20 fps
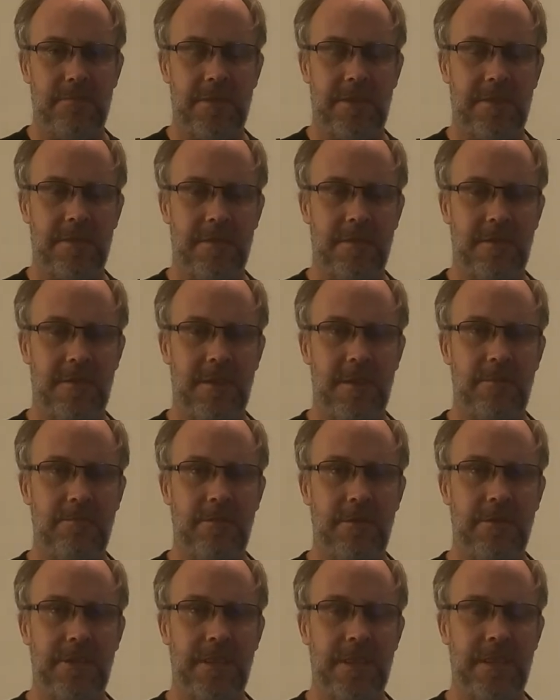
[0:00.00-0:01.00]
Mr.
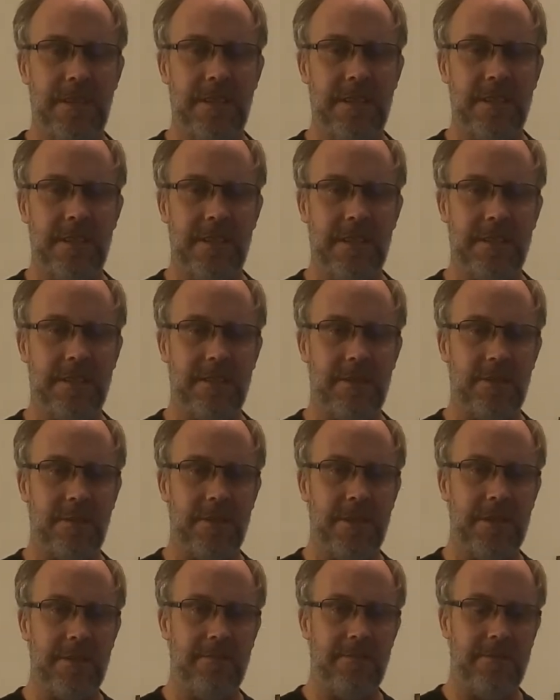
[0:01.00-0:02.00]
Incredible there. I
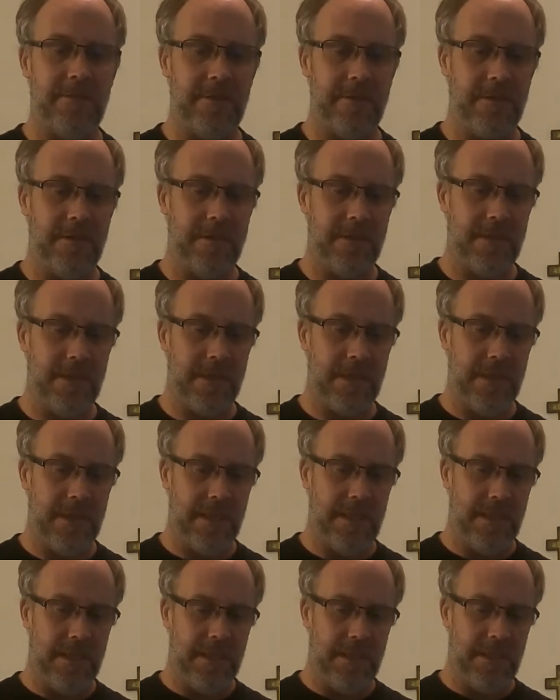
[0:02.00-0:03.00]
sold him for
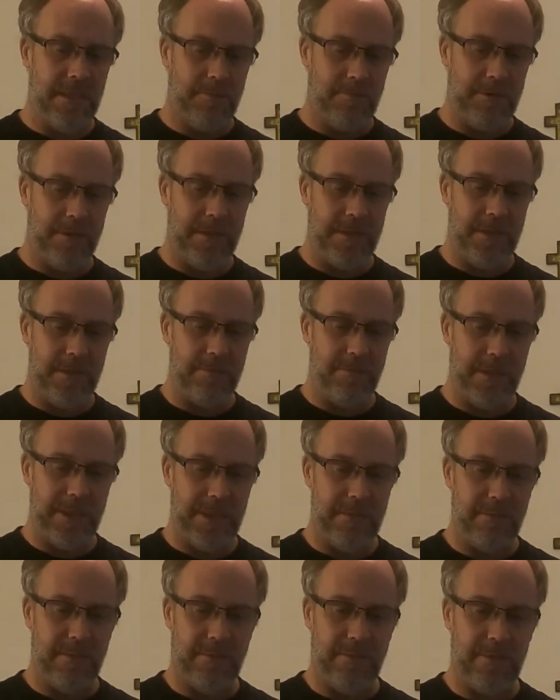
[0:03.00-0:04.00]
pretty good
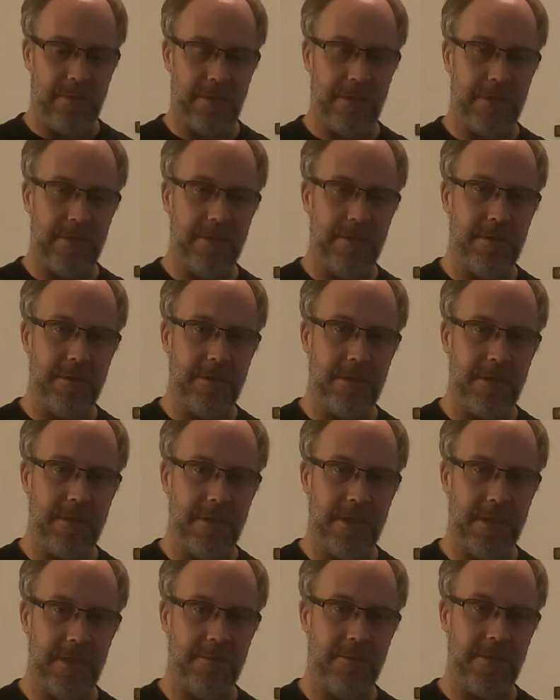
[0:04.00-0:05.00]
money before too,
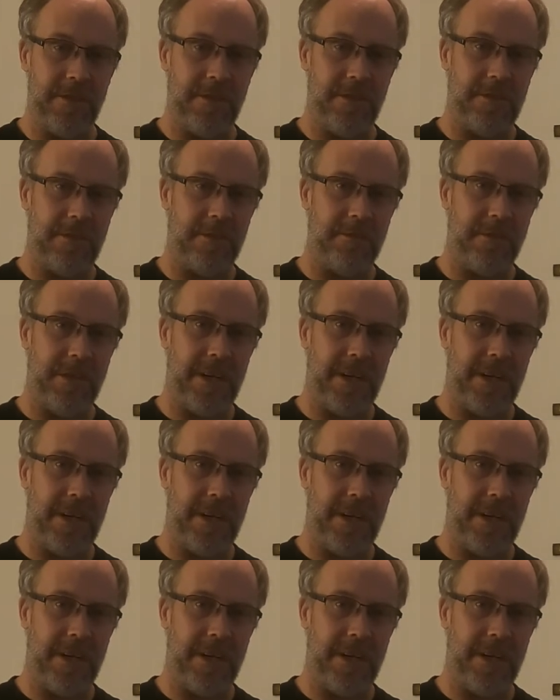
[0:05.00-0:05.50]
so he was also